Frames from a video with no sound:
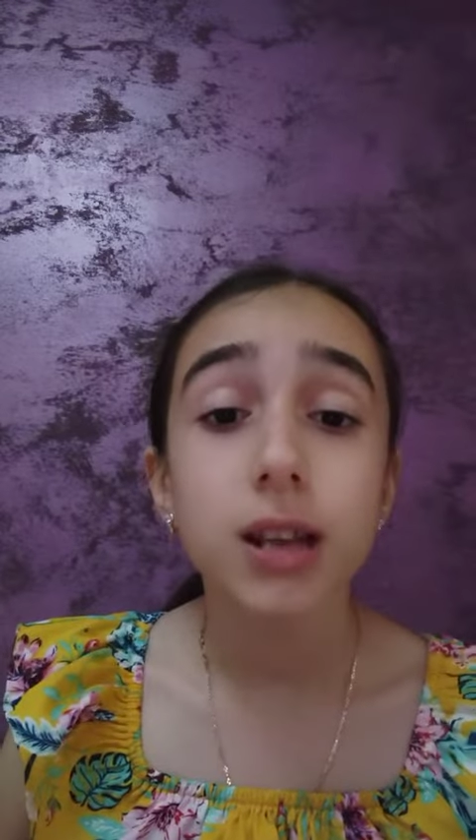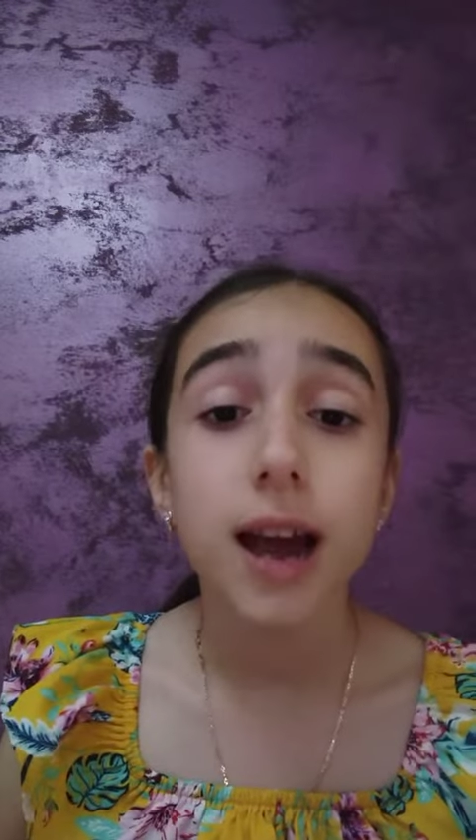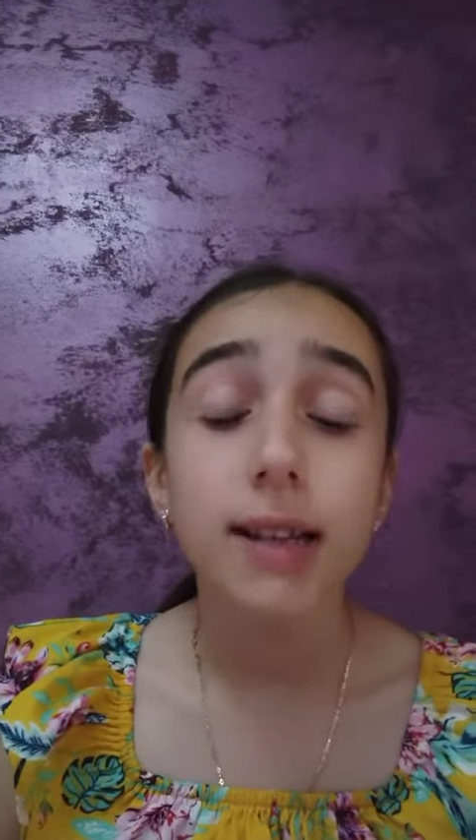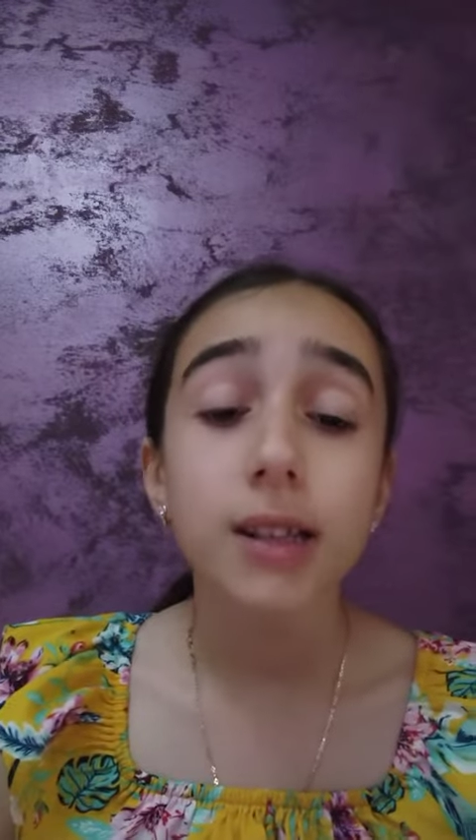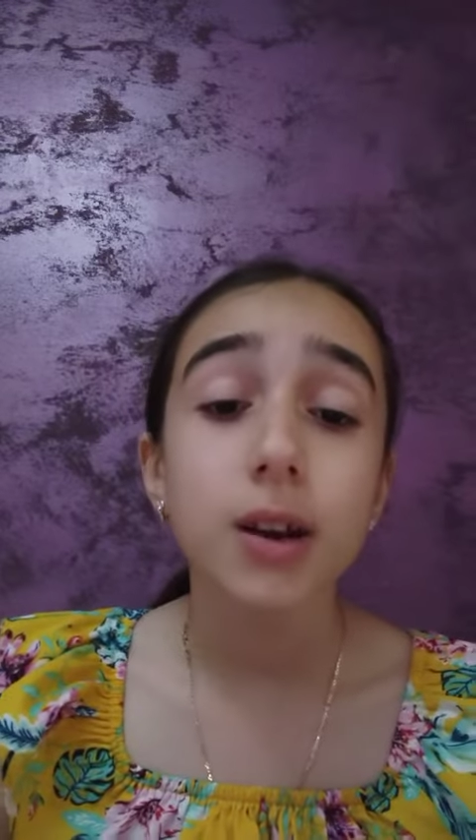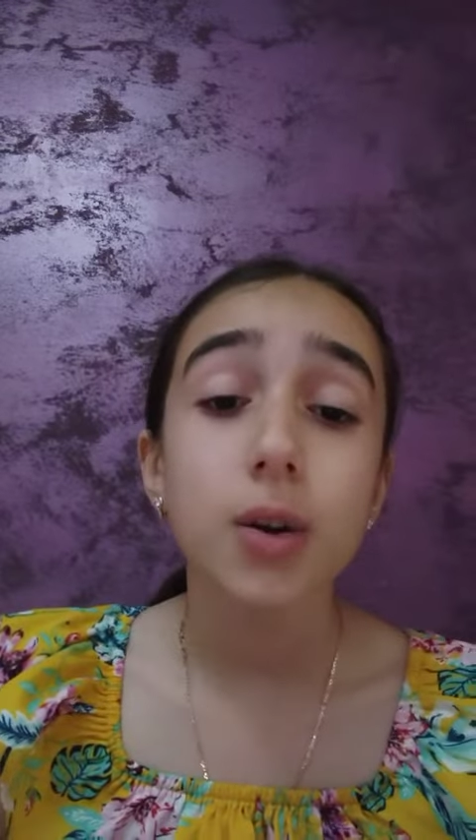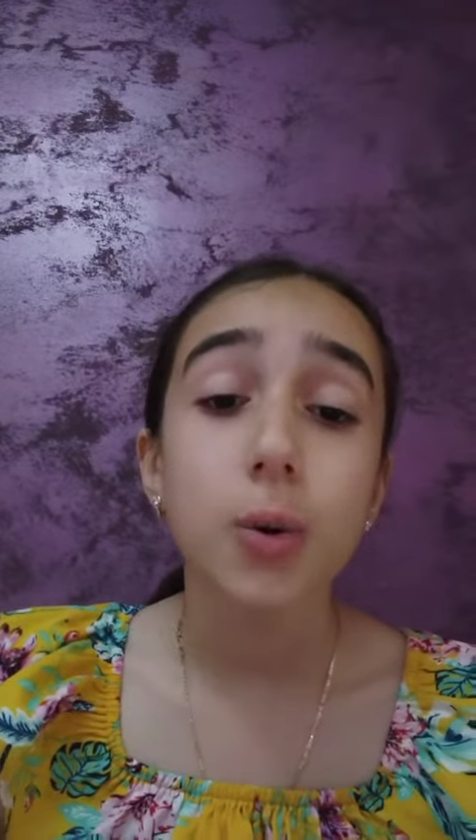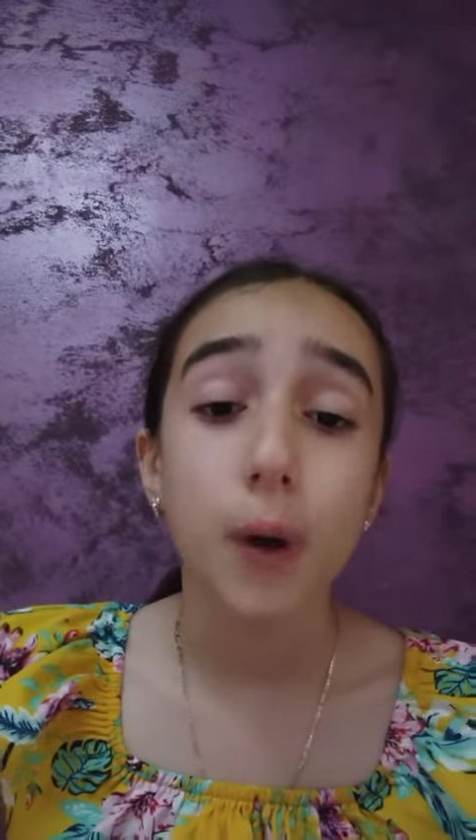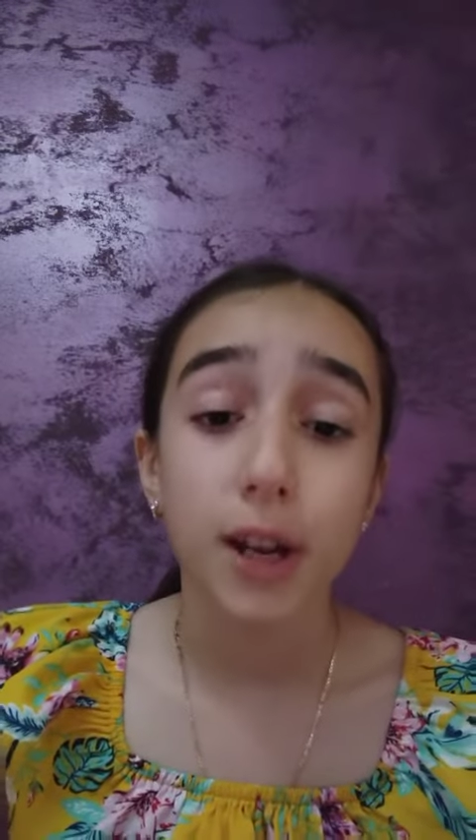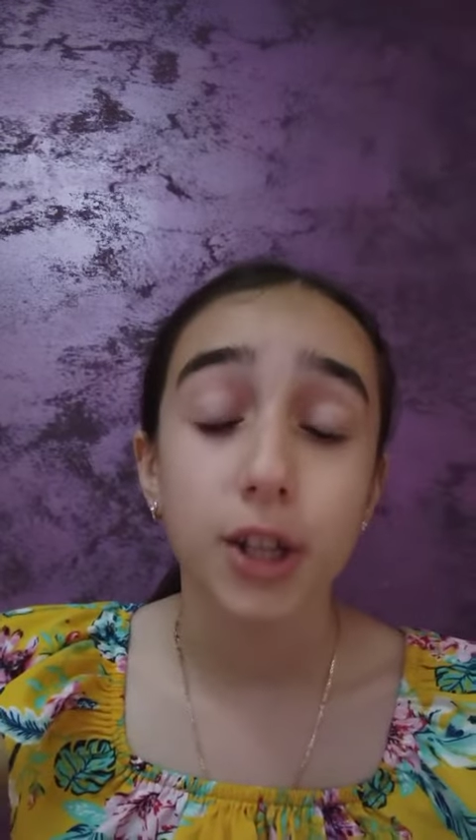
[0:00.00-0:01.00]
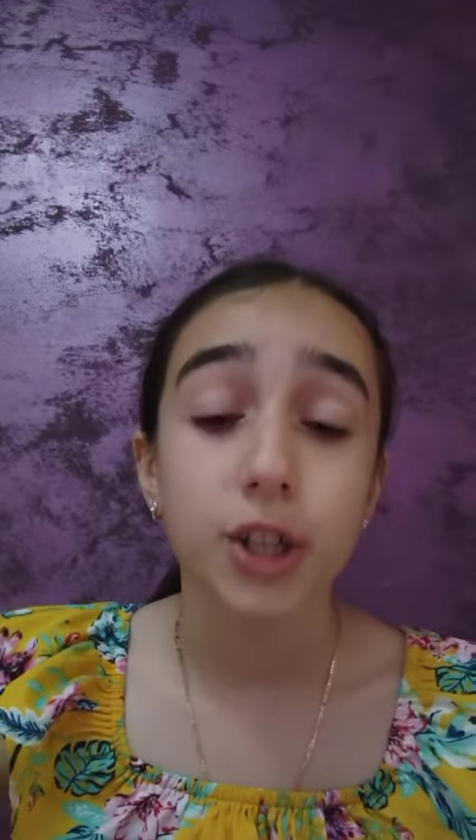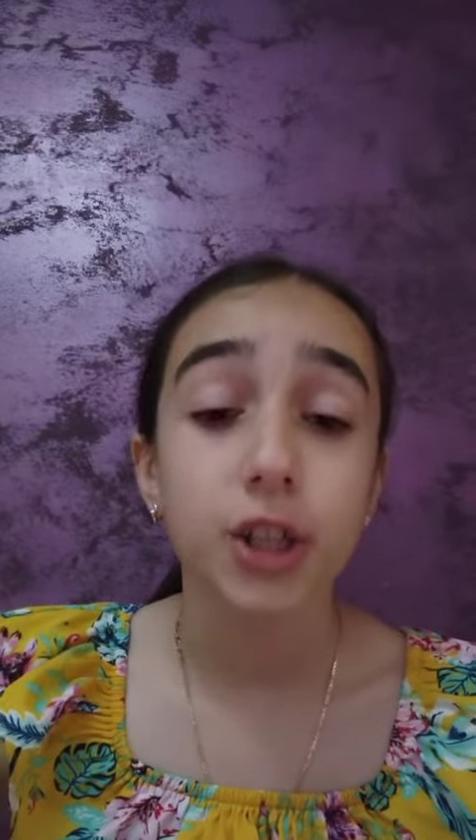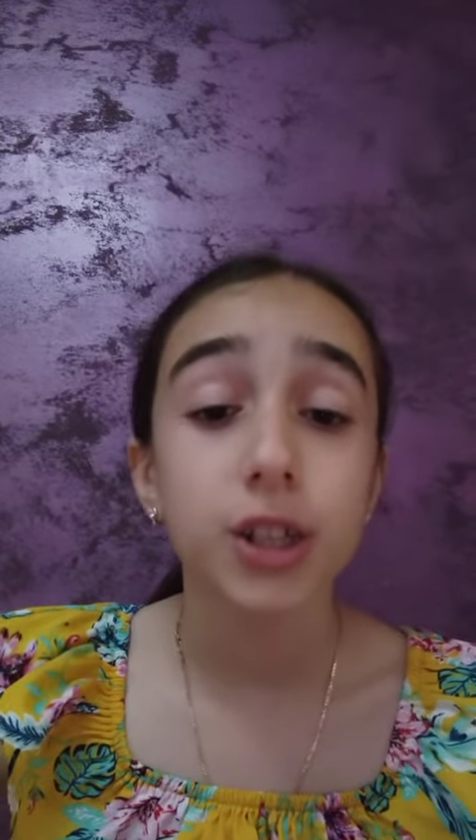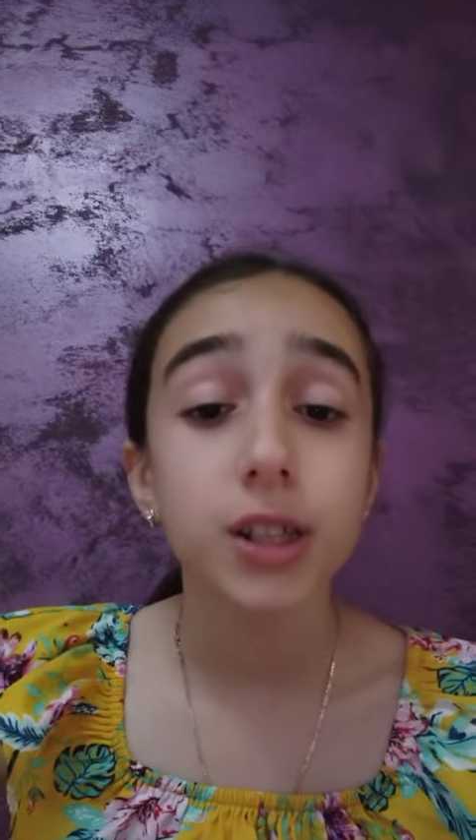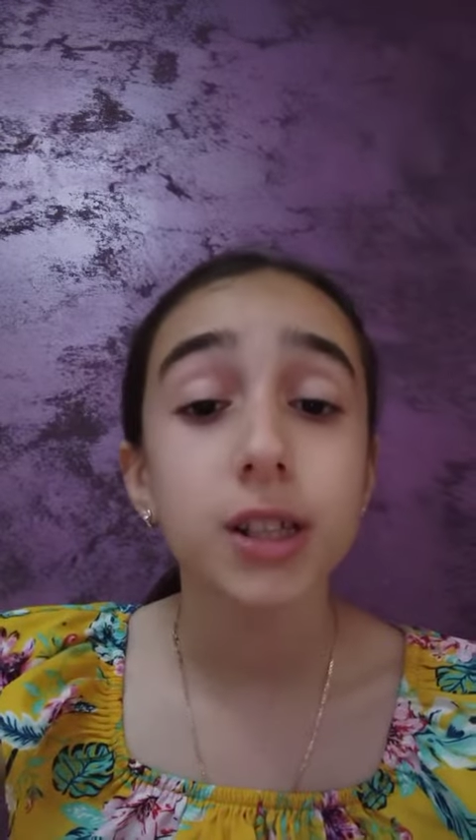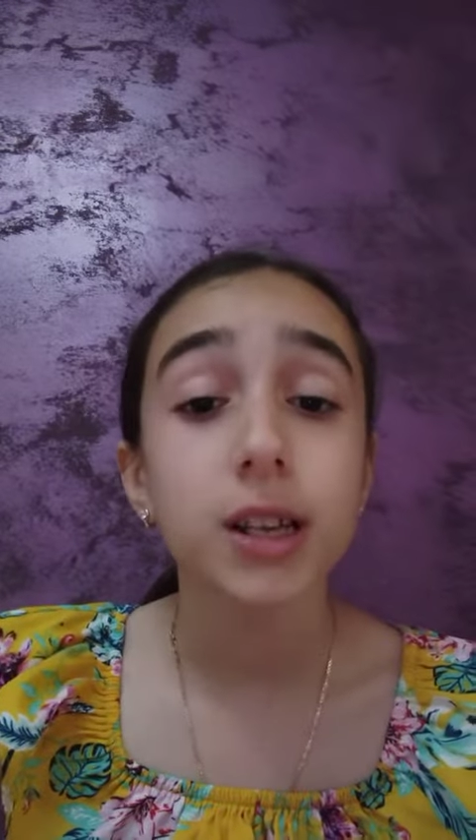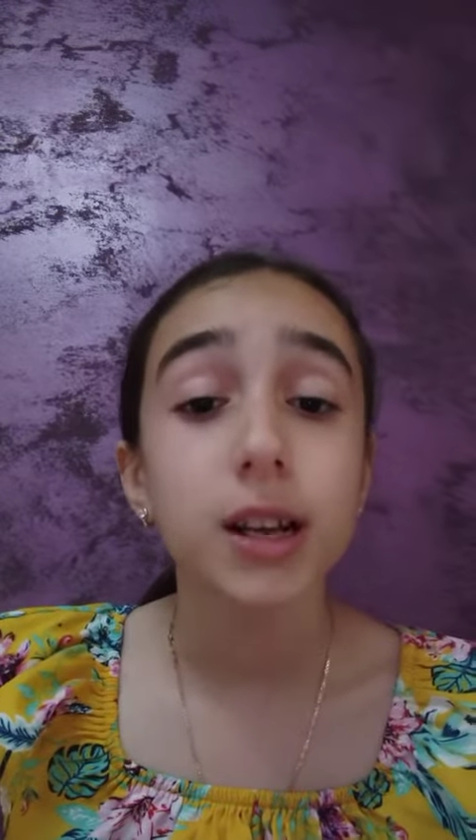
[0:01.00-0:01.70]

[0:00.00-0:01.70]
ask questions,